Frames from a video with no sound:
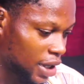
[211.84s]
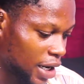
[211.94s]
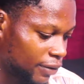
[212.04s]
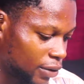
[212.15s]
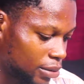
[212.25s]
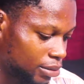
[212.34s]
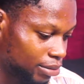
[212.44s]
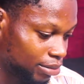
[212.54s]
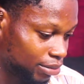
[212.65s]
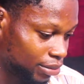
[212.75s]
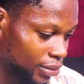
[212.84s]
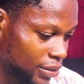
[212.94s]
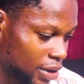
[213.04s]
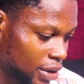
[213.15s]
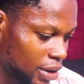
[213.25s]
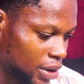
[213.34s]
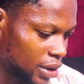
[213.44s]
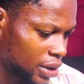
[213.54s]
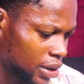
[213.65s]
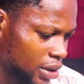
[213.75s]
a guy from
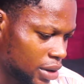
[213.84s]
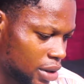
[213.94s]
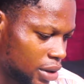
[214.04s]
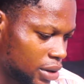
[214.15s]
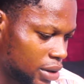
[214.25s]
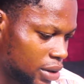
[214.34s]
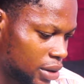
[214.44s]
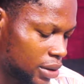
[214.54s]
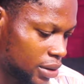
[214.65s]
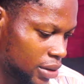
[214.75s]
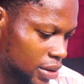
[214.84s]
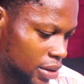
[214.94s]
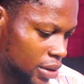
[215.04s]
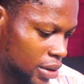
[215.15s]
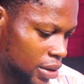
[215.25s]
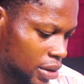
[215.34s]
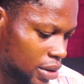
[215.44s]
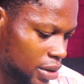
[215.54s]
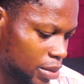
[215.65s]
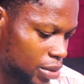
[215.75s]
the just
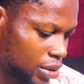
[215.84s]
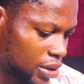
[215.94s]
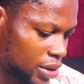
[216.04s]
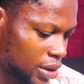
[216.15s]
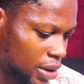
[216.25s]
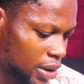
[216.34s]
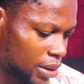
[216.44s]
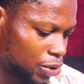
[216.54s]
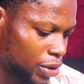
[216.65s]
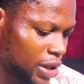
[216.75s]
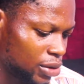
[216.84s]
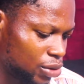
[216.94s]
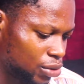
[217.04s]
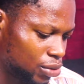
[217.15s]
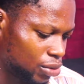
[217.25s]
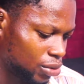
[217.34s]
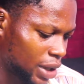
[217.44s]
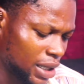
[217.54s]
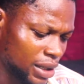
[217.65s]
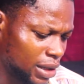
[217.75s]
the airport. I'm trying to.
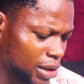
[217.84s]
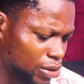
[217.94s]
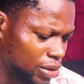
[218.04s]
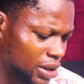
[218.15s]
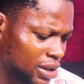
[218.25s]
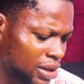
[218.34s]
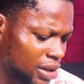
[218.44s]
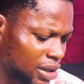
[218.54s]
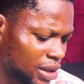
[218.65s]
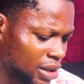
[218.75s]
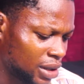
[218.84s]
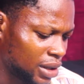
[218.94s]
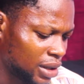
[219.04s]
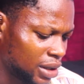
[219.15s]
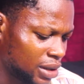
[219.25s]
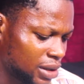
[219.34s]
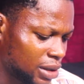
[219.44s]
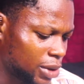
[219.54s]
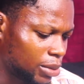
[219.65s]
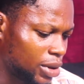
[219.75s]
I didn't tell you this.
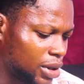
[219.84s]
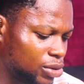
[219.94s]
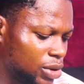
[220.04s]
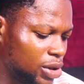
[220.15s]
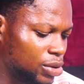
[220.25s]
Send my brother to the